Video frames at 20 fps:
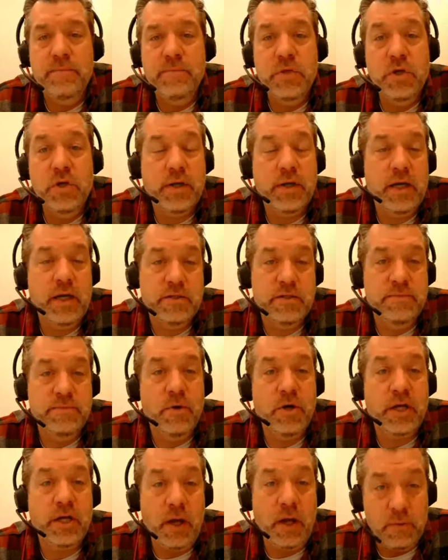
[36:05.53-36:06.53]
You'll catch
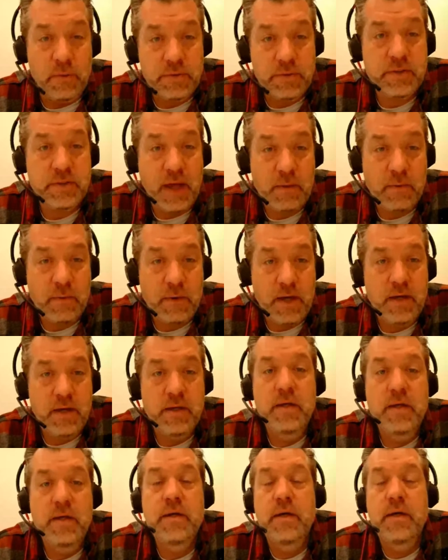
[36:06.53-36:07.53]
more ghosts that way,
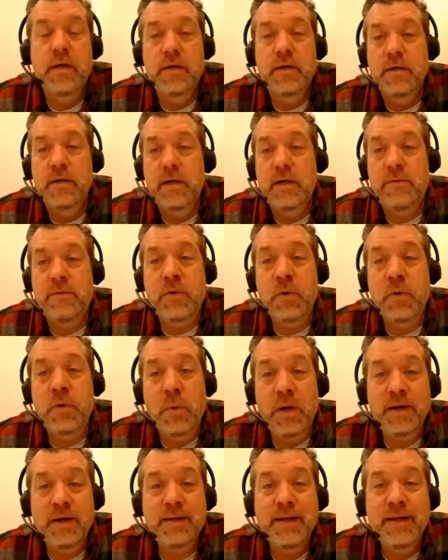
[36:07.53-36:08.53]
if you
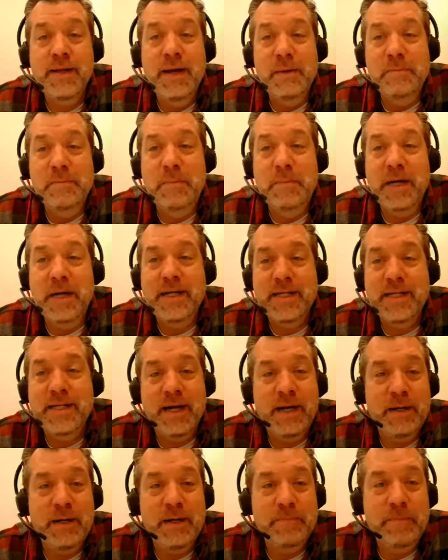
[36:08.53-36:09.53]
will. But
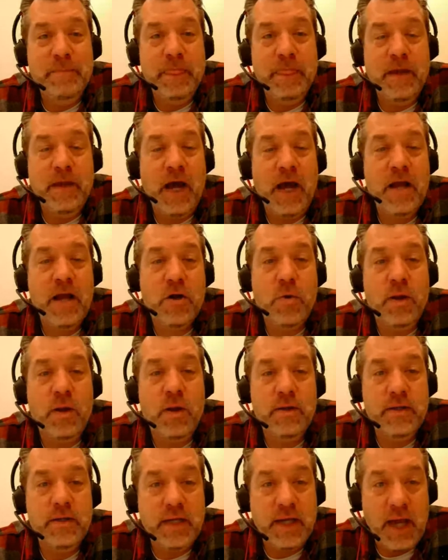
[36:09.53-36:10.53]
the higher
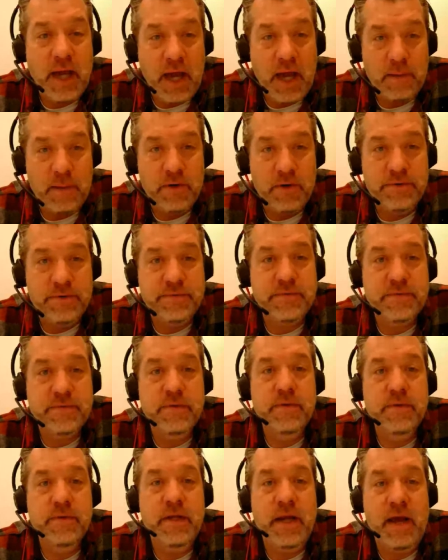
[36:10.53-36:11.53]
quality cameras
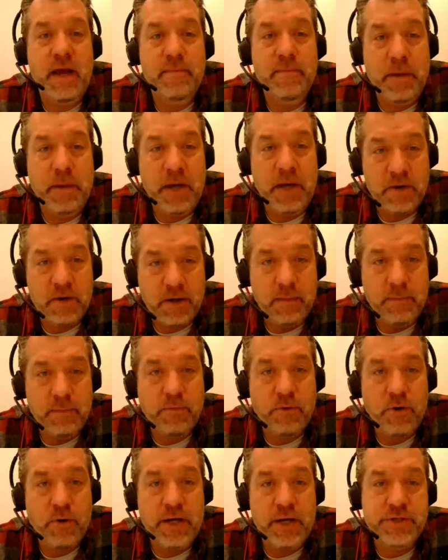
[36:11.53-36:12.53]
that have better
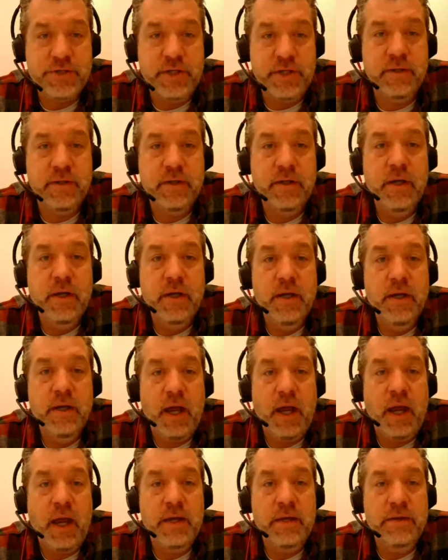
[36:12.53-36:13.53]
compression
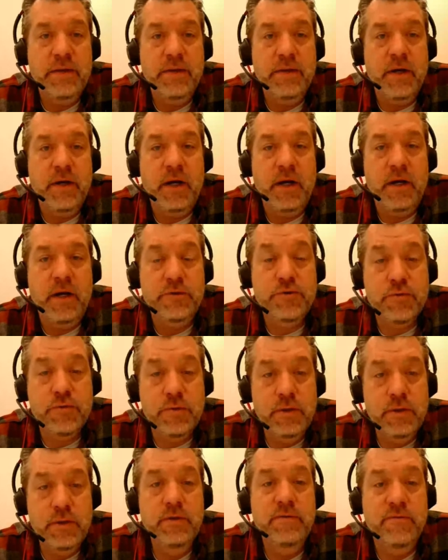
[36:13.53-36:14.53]
and
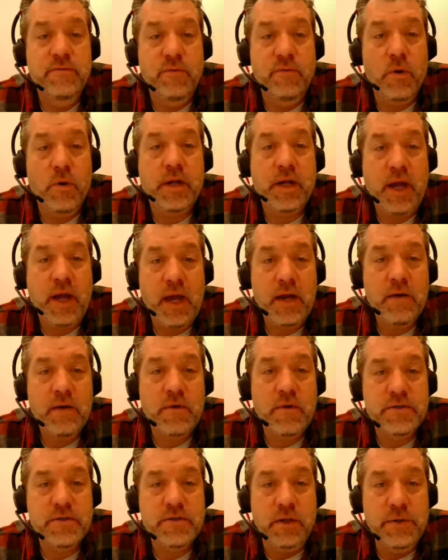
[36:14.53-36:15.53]
true 4K
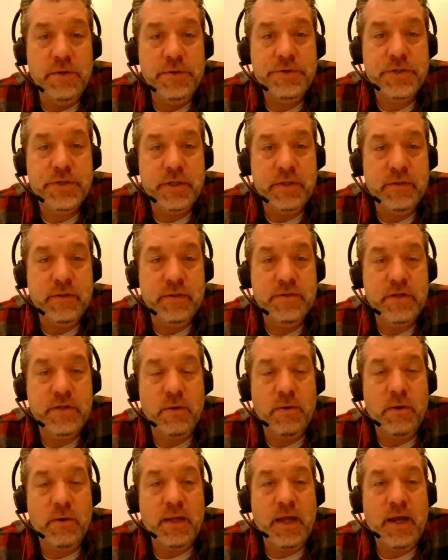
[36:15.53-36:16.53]
resolution.
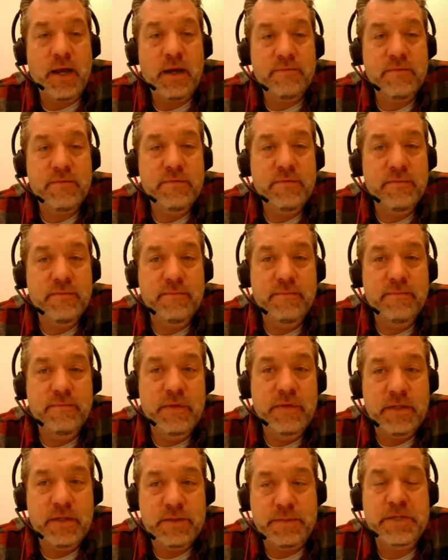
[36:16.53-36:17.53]
So a lot of,
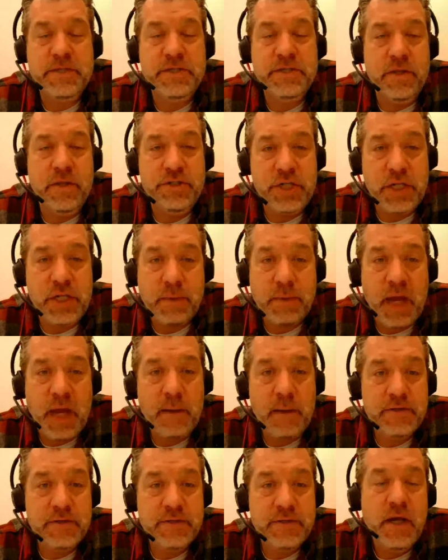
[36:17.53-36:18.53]
especially the cheap
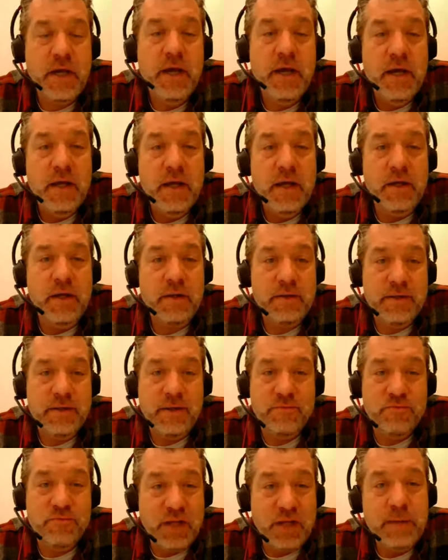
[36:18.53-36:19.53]
cameras, they'll
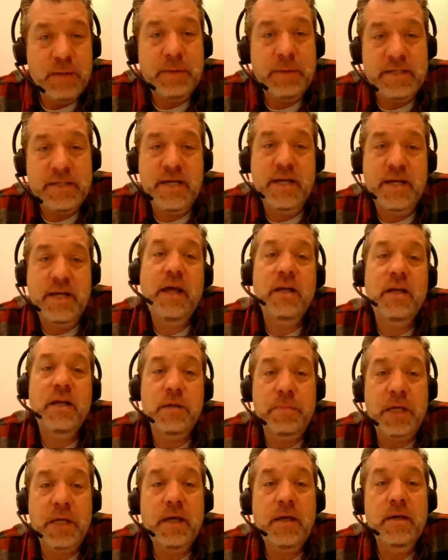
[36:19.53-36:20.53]
really be
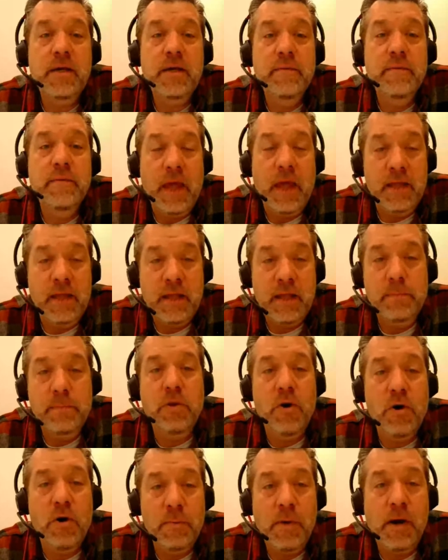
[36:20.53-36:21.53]
1080p and they
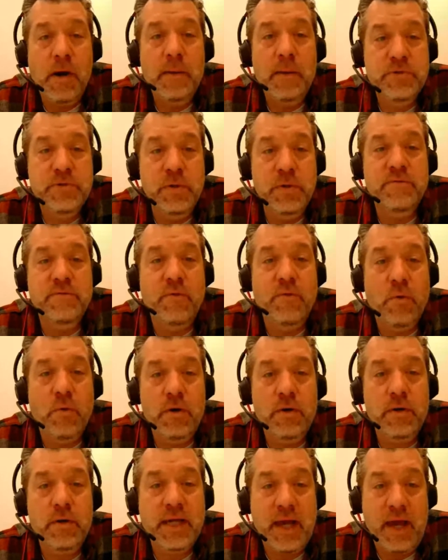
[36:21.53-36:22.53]
blow them up to a
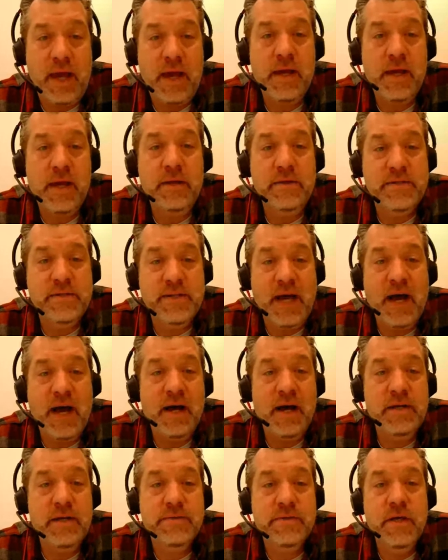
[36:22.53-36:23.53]
4K
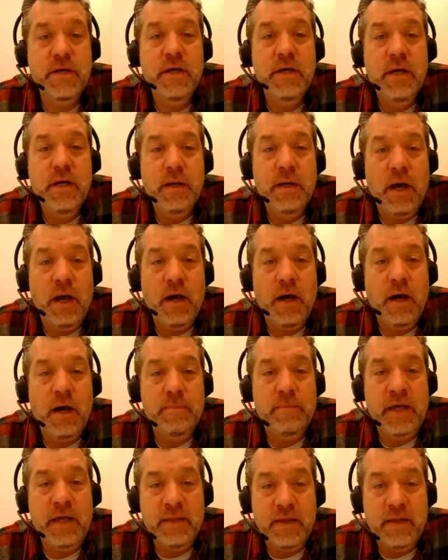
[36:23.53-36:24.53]
size,
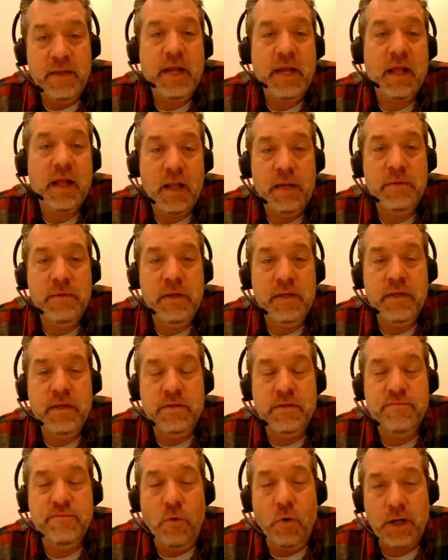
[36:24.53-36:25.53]
and then they claim that
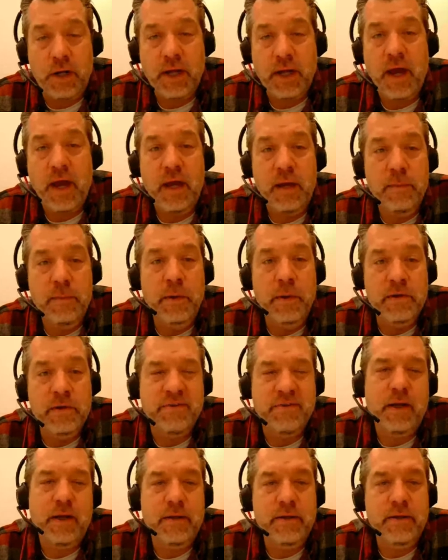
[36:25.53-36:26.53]
it's 4K when in
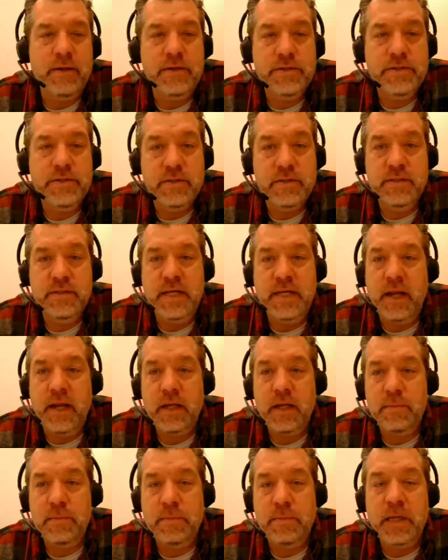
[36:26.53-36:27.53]
reality it's just
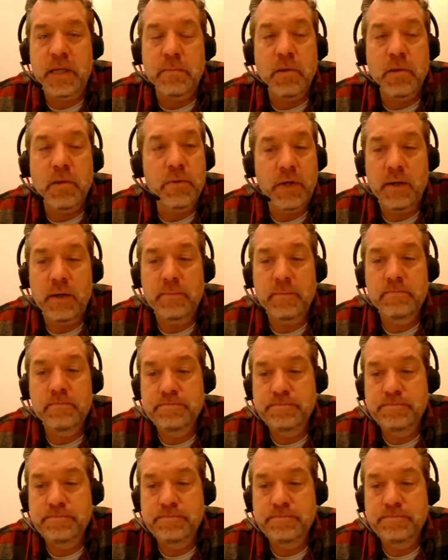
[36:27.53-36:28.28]
1080p blown up.